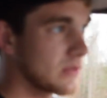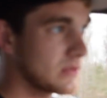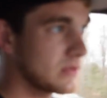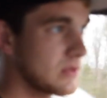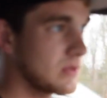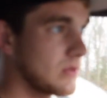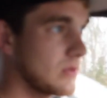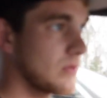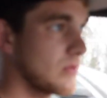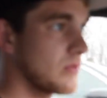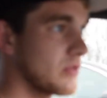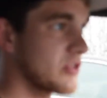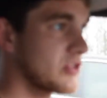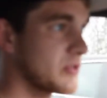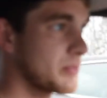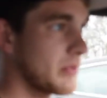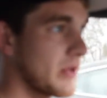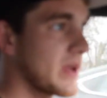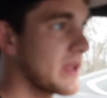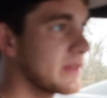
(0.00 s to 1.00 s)
to
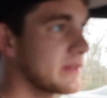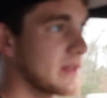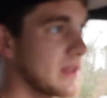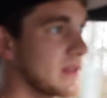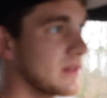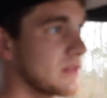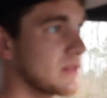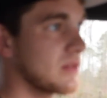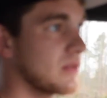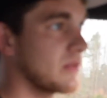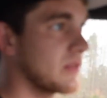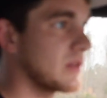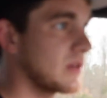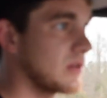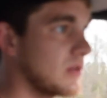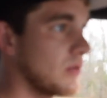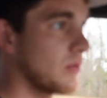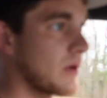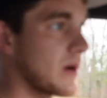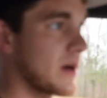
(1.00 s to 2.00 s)
splice into the
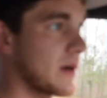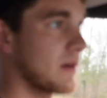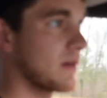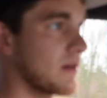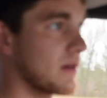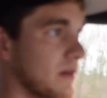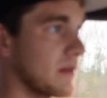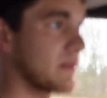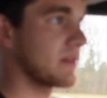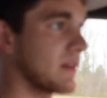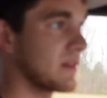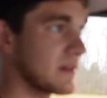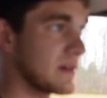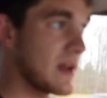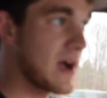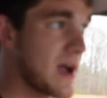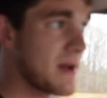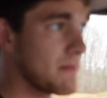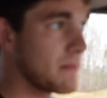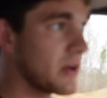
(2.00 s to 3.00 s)
new wiring harness. It's
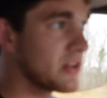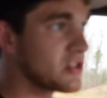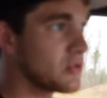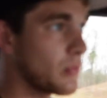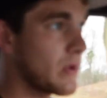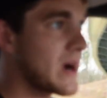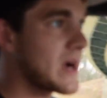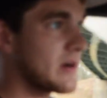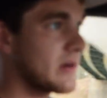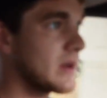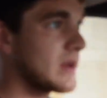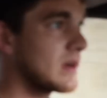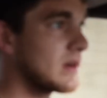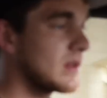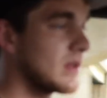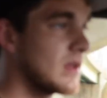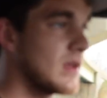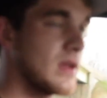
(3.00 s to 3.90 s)
not much wiring.